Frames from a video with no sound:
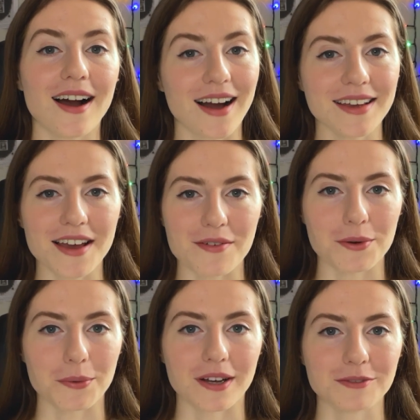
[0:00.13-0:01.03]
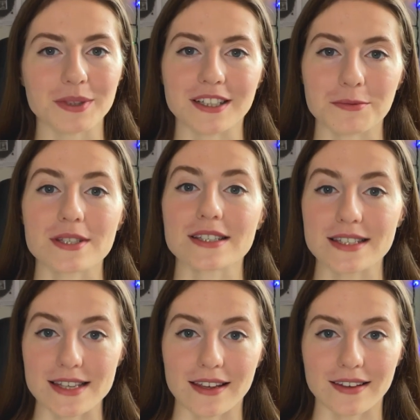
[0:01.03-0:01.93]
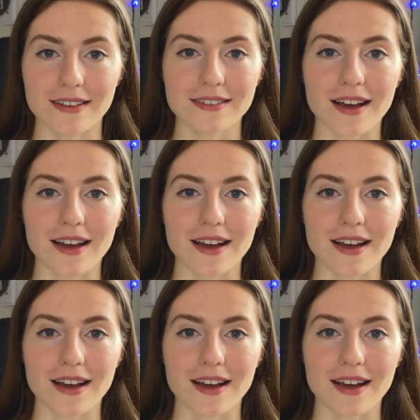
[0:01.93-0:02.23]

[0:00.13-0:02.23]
Hi everyone, my name is Ksenia.